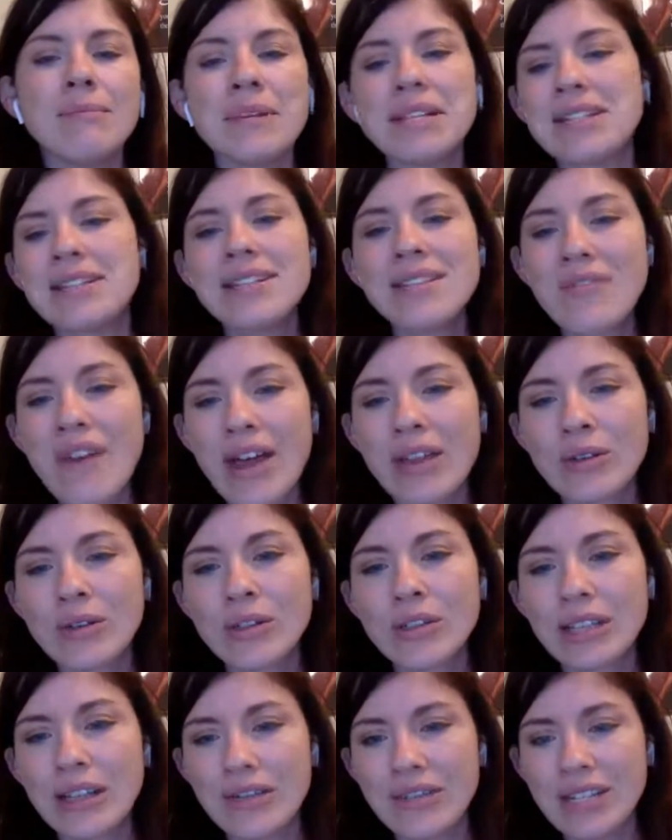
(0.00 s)
Mrs.
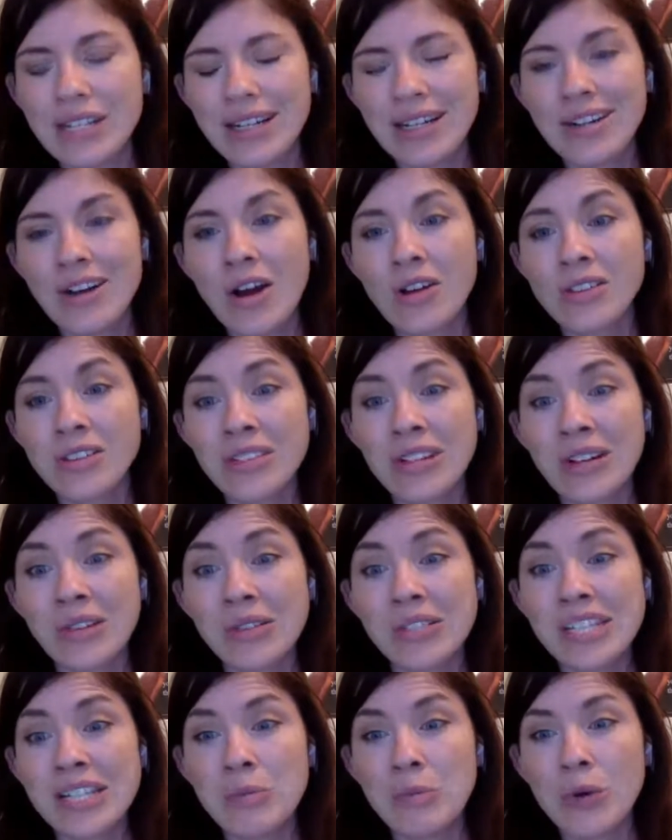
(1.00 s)
Featherell lifted an
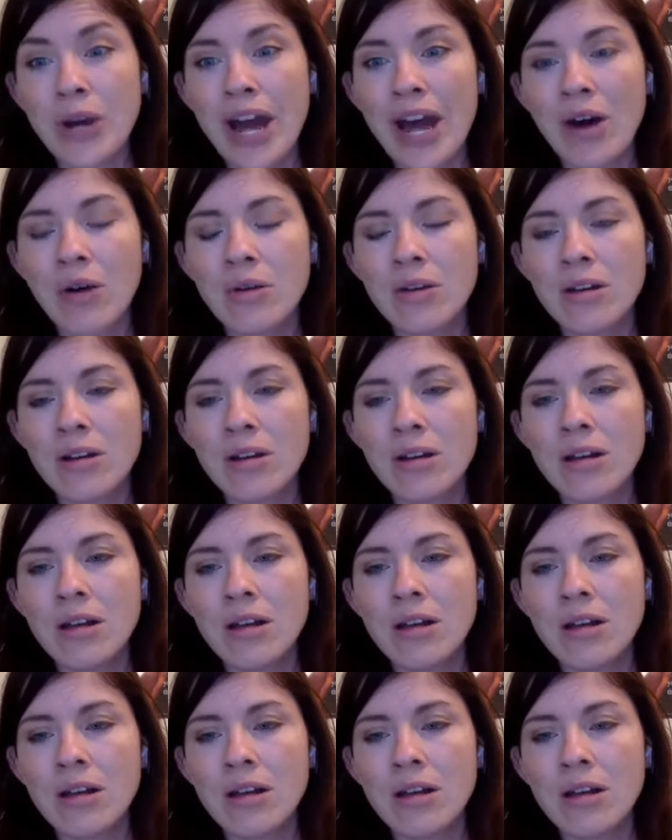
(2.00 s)
undaunted brow.